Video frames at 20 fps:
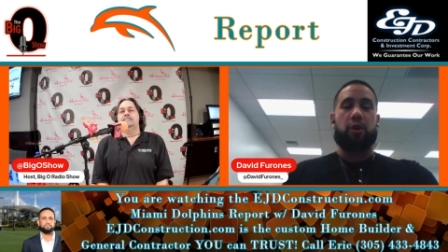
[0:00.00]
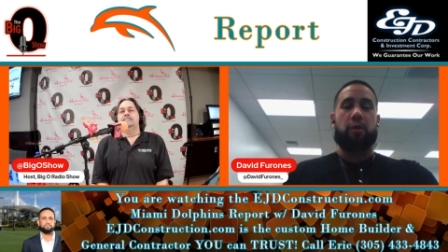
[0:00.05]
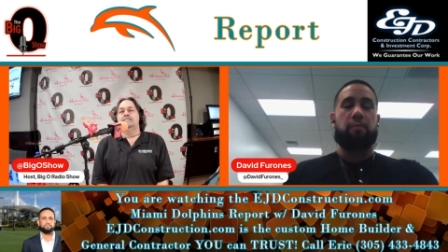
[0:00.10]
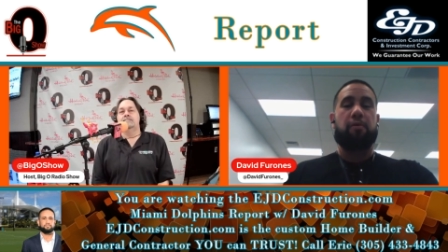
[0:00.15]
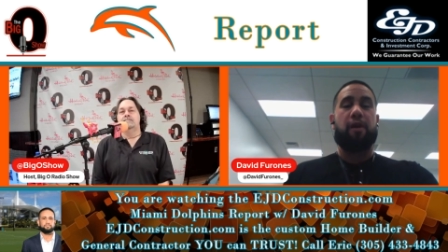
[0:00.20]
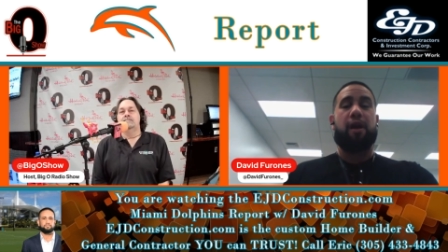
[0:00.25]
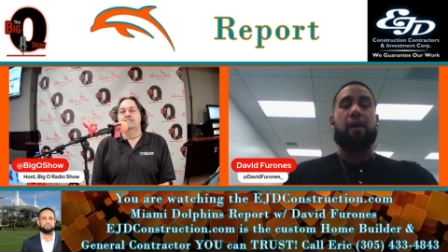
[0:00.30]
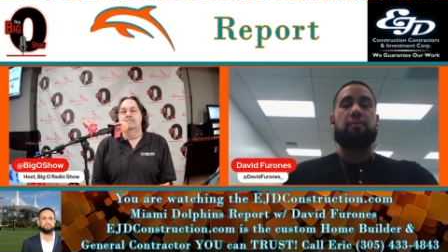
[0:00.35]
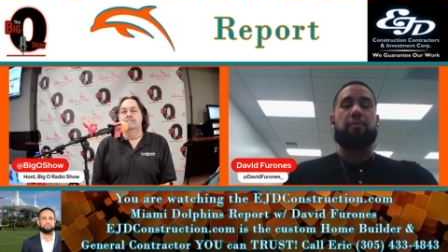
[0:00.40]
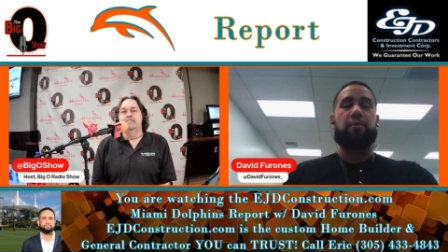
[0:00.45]

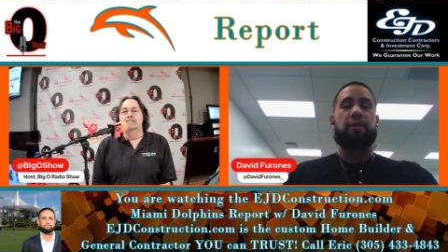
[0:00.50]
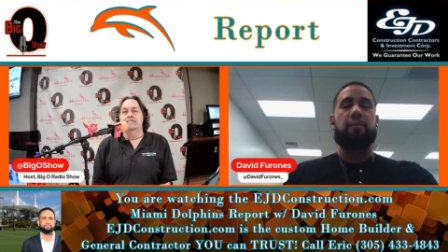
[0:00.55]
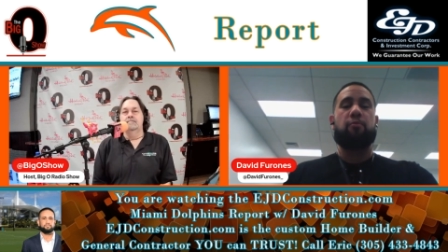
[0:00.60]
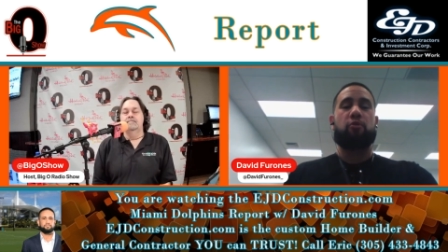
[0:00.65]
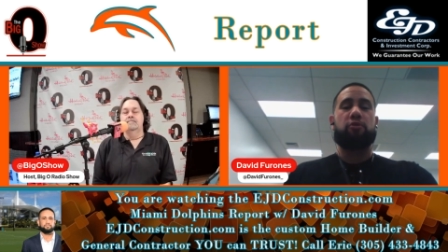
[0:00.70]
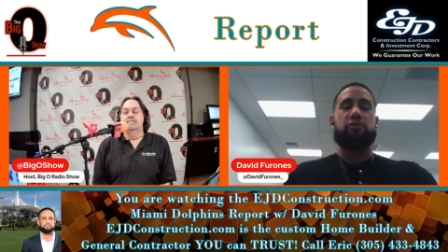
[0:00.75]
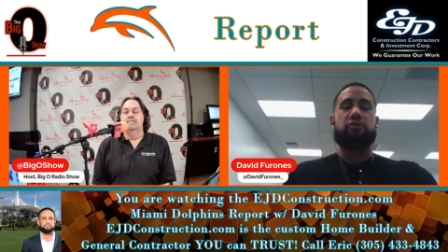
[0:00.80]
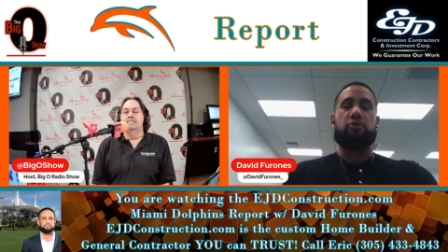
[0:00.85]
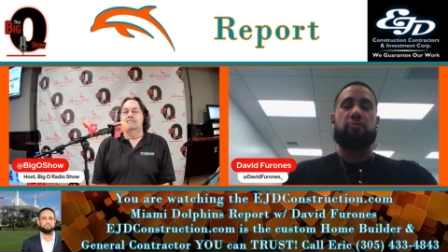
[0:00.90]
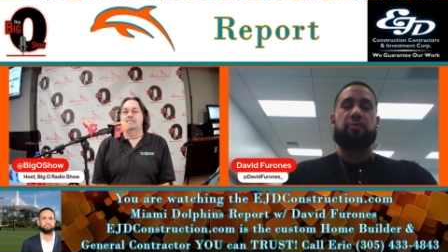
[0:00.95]
probably
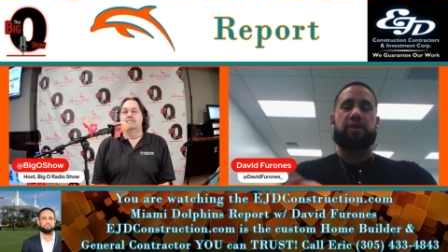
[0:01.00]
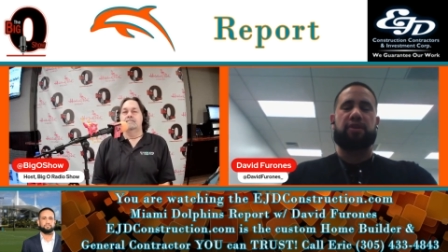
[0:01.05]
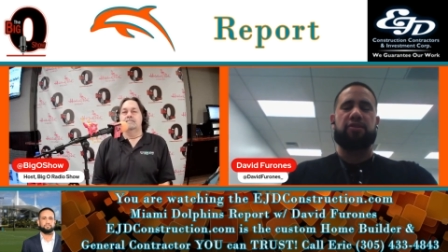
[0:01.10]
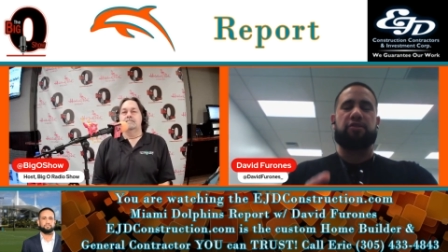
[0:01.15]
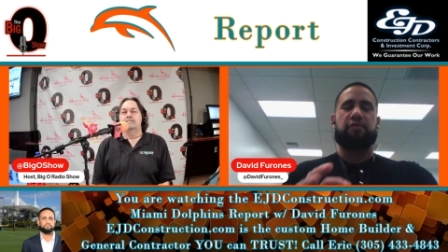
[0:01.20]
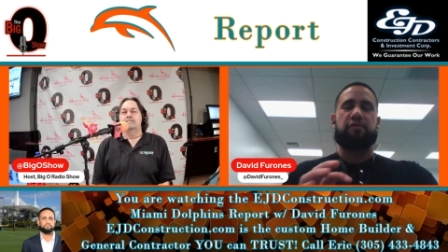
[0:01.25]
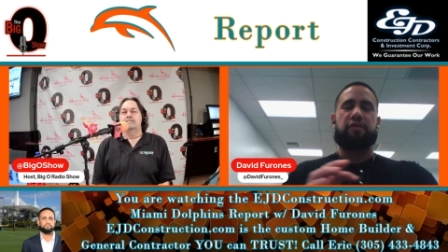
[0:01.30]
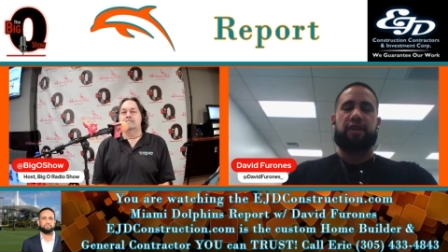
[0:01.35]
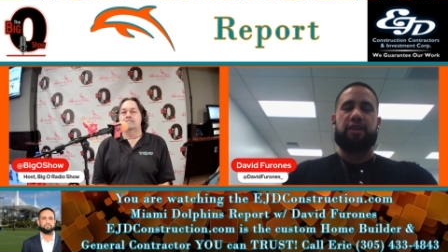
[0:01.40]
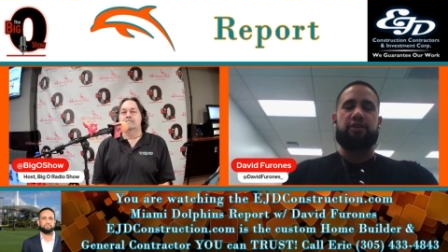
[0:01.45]
more so because
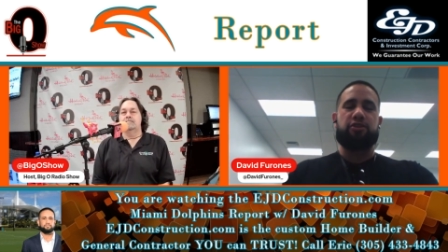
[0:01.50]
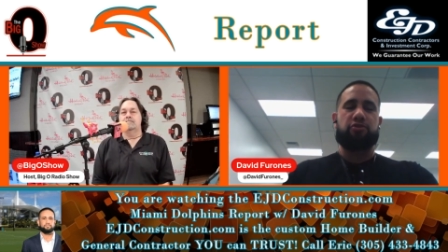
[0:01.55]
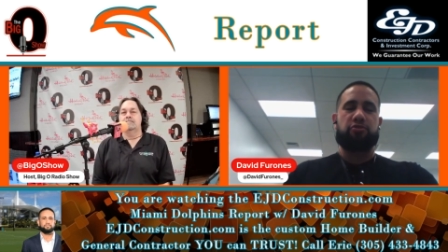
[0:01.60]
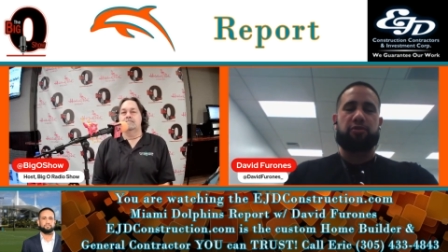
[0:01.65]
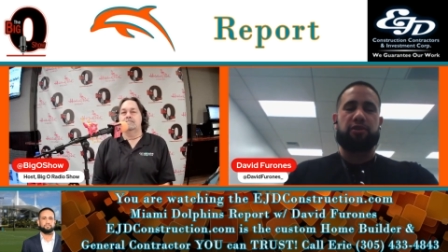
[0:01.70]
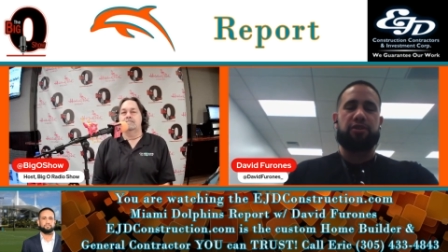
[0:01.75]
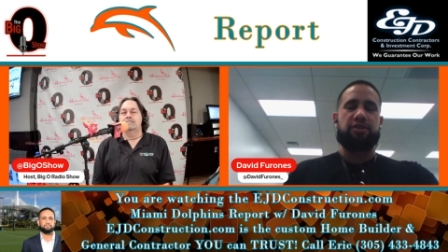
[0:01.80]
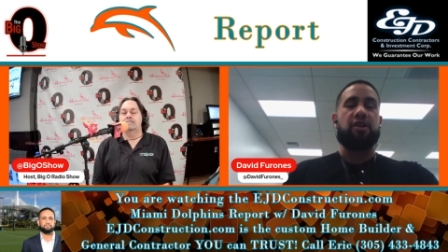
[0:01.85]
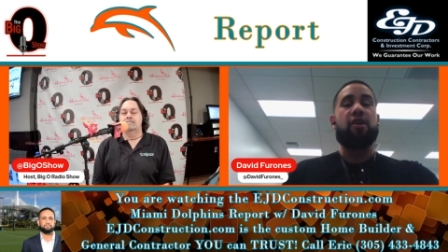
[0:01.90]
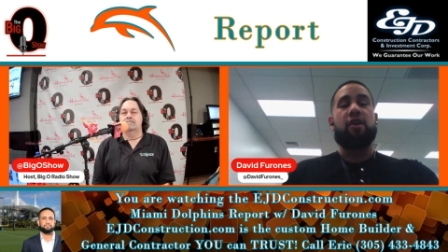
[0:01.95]
of the
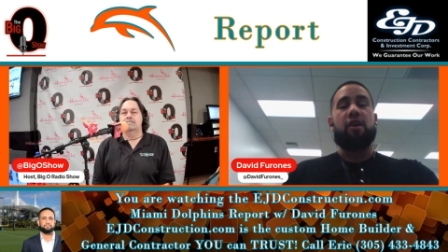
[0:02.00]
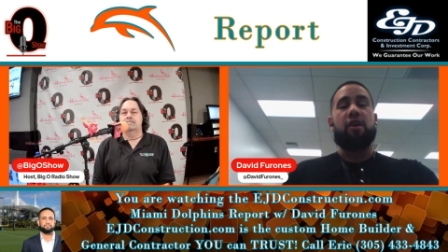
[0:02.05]
injuries.